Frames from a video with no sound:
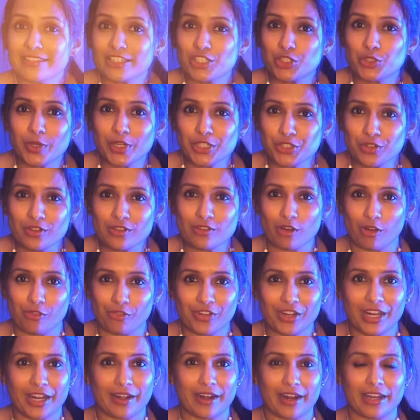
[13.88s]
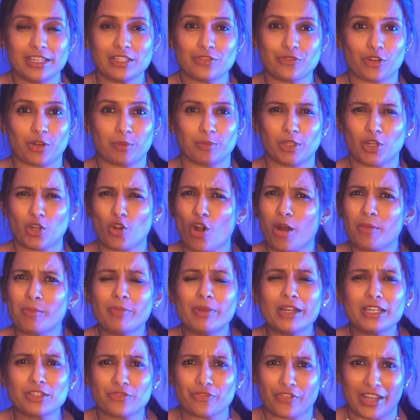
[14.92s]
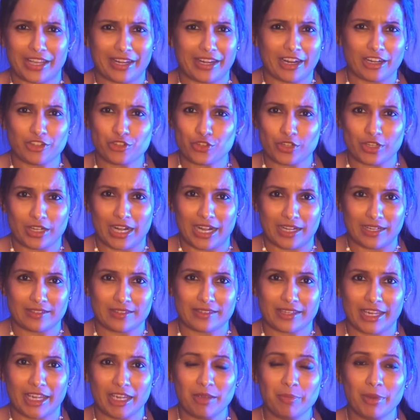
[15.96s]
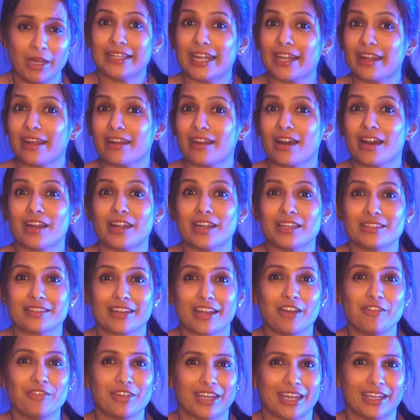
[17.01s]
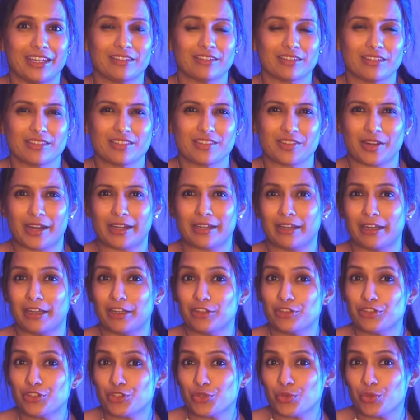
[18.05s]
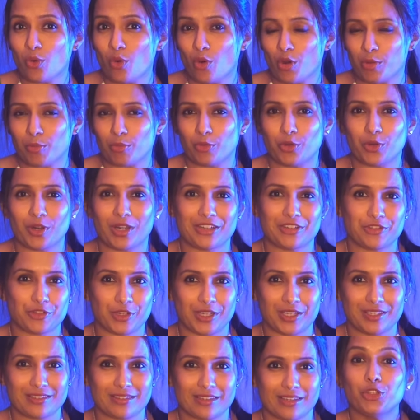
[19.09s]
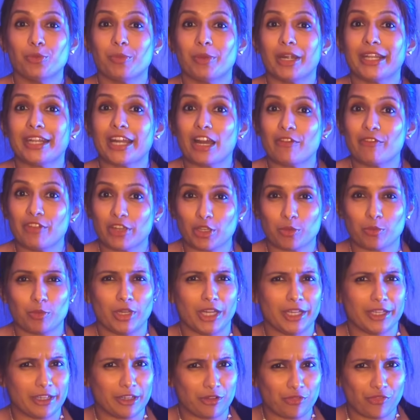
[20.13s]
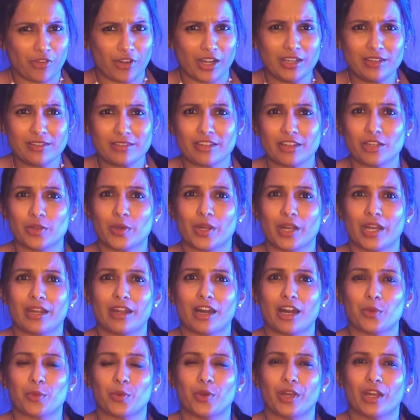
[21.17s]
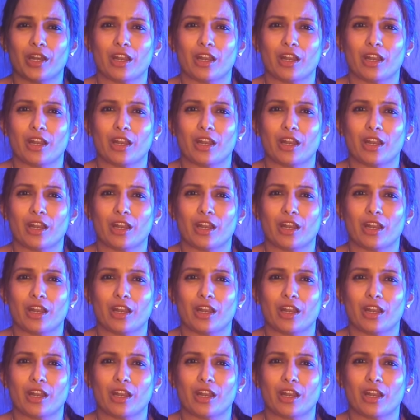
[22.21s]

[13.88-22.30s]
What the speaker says: situations often arise from the complex financial landscape that NRIs navigate, straddling two or more countries. You might have accumulated funds in your NRO